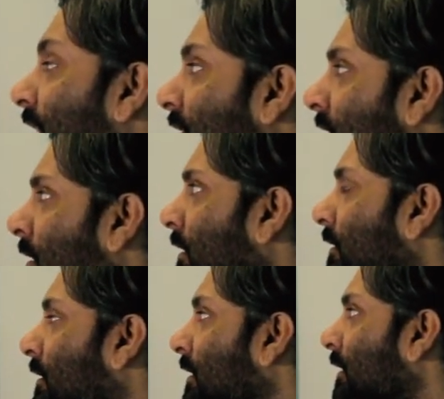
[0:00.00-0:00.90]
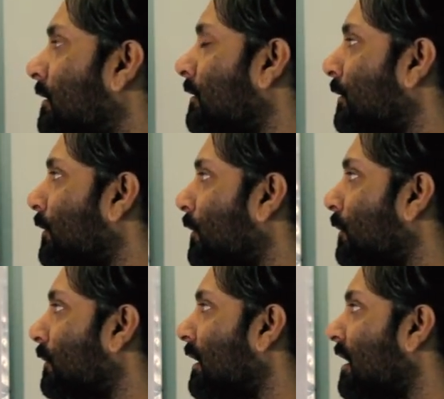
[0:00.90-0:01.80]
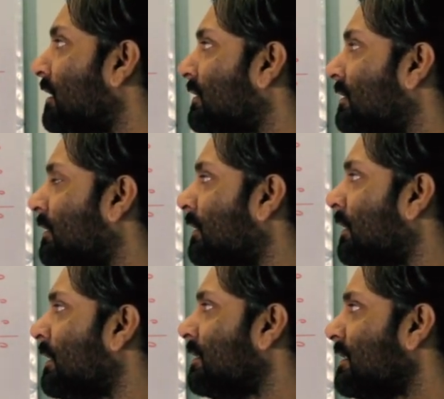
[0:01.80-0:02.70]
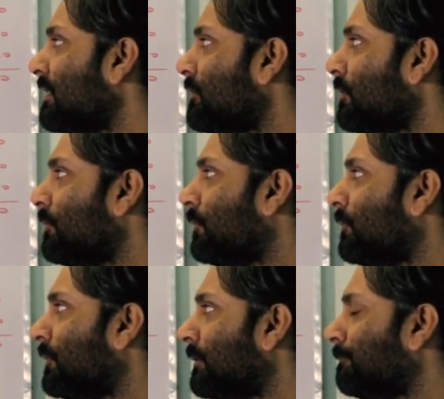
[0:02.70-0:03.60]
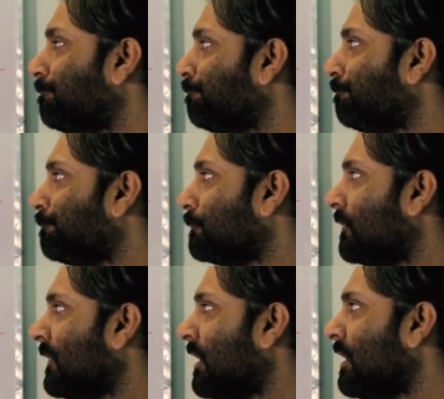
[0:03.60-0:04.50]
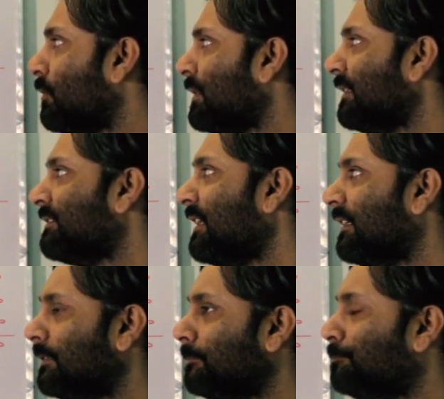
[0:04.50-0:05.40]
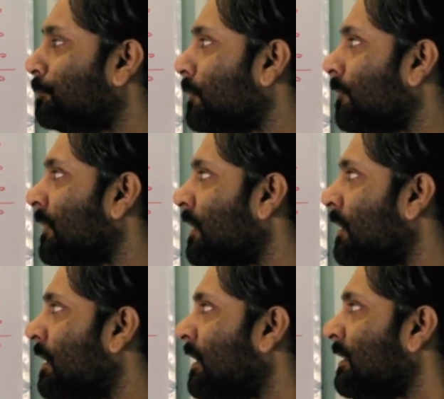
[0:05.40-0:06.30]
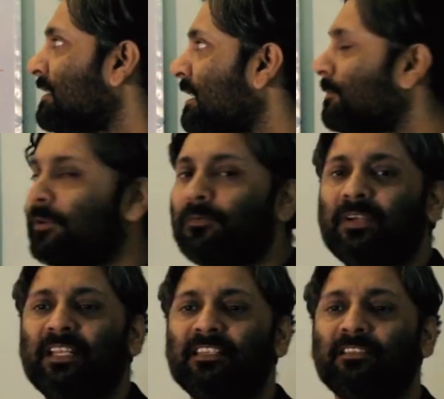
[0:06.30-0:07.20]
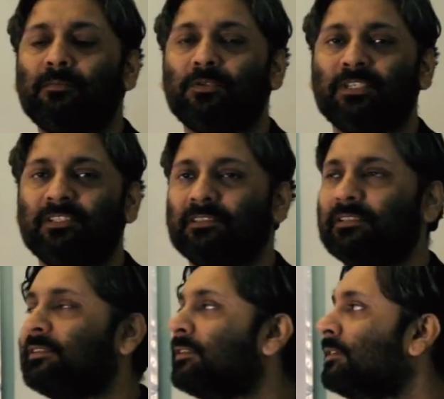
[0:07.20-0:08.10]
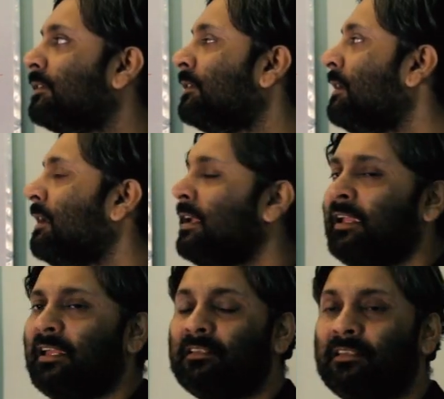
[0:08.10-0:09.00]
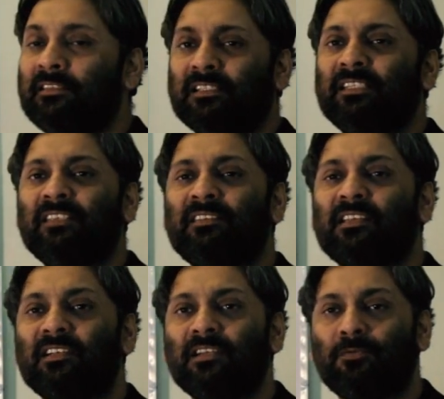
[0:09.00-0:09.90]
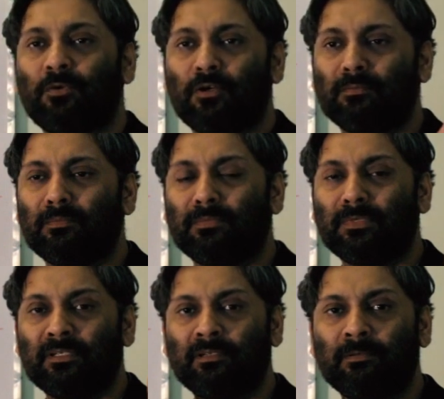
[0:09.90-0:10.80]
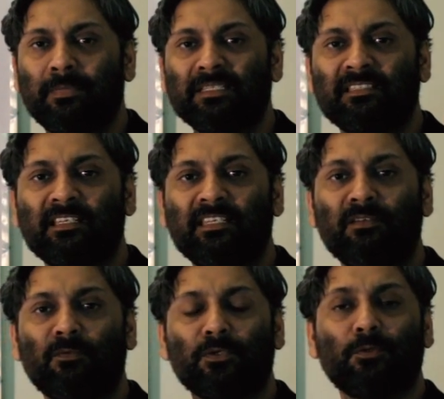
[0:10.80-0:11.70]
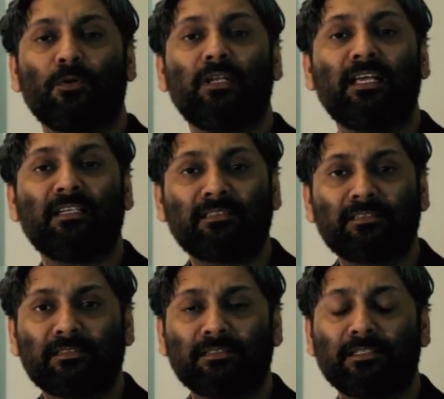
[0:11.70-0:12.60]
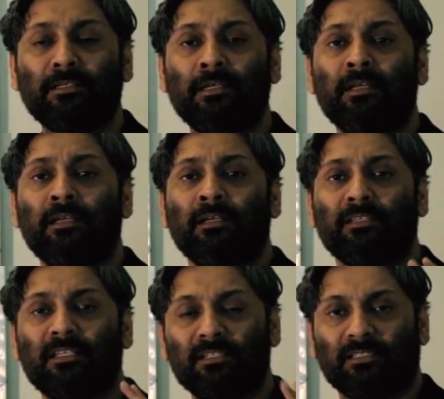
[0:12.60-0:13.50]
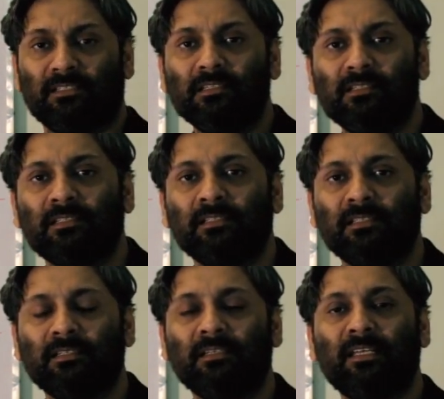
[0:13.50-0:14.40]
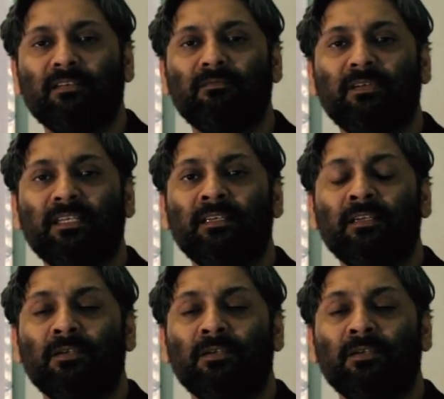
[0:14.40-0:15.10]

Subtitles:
at the last stage of the accounting cycle. Statement of financial position. The journey started from basically what you call as the journals. Then we